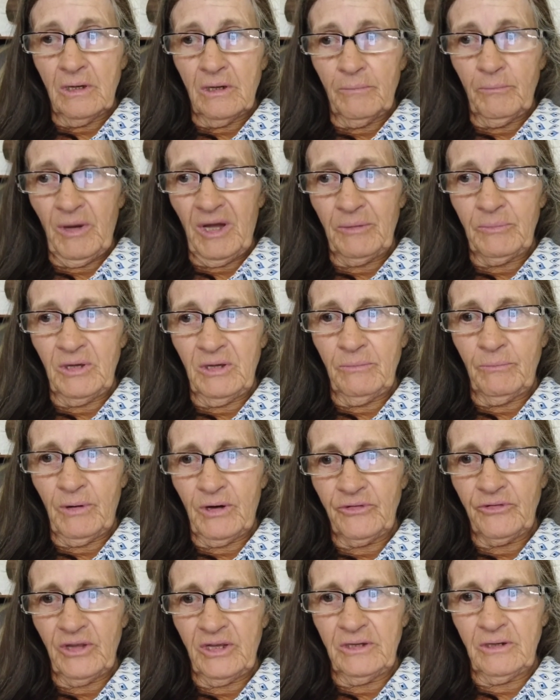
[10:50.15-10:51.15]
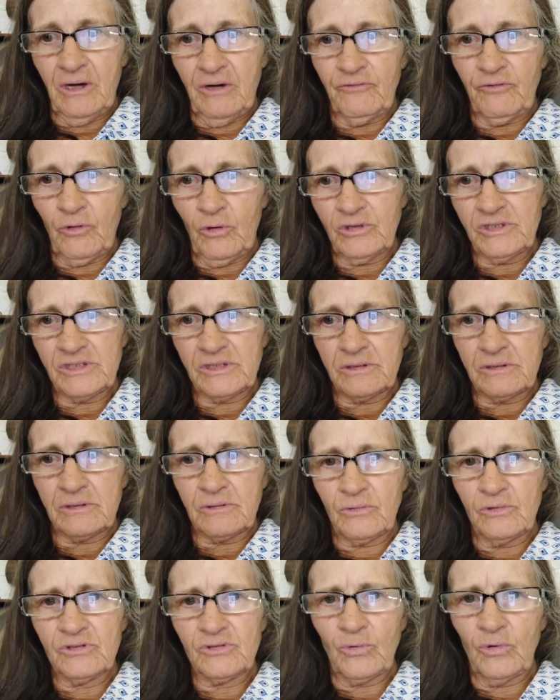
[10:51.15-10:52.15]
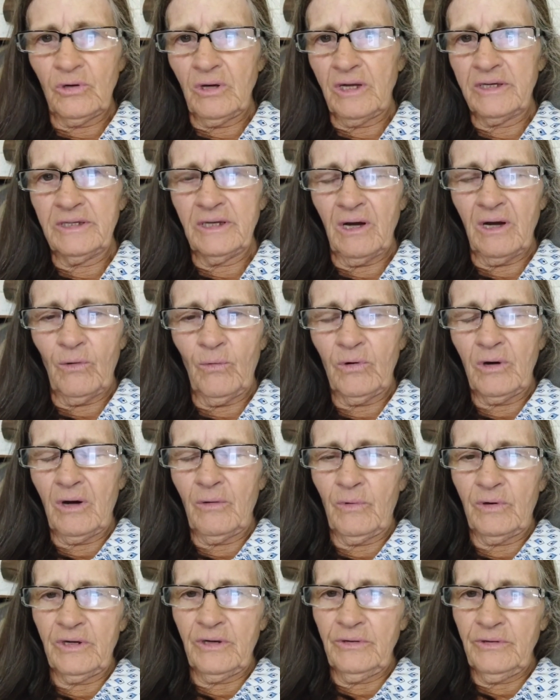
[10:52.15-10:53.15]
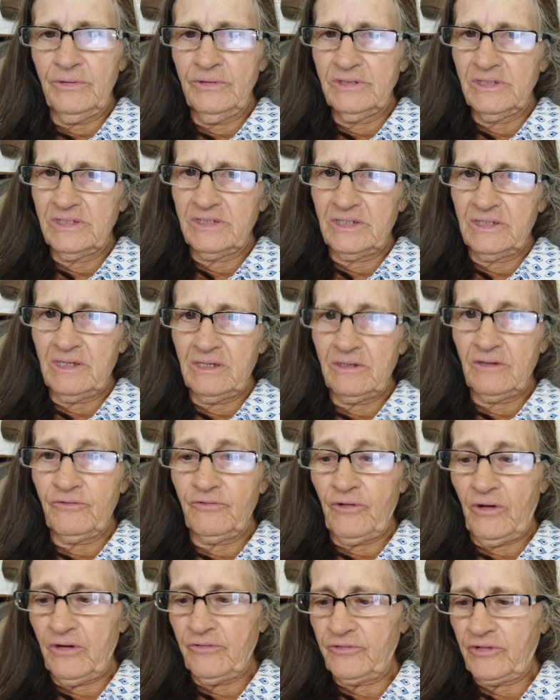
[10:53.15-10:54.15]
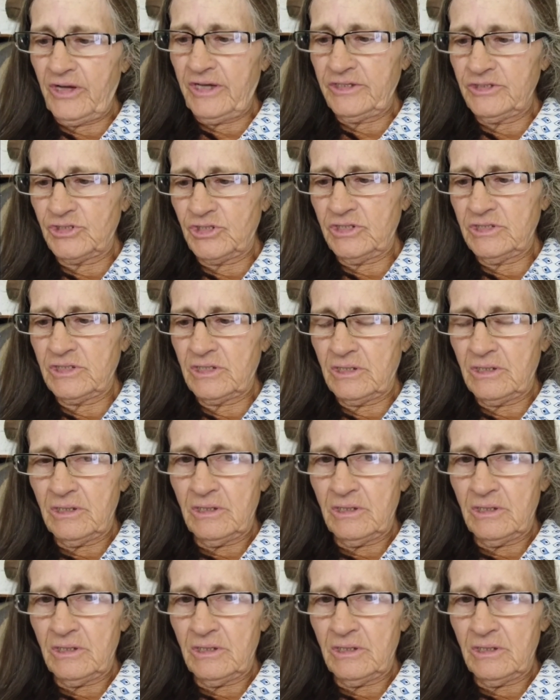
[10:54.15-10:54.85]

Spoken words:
maybe by then I've lost, because all I want to lose is another 5 kgs.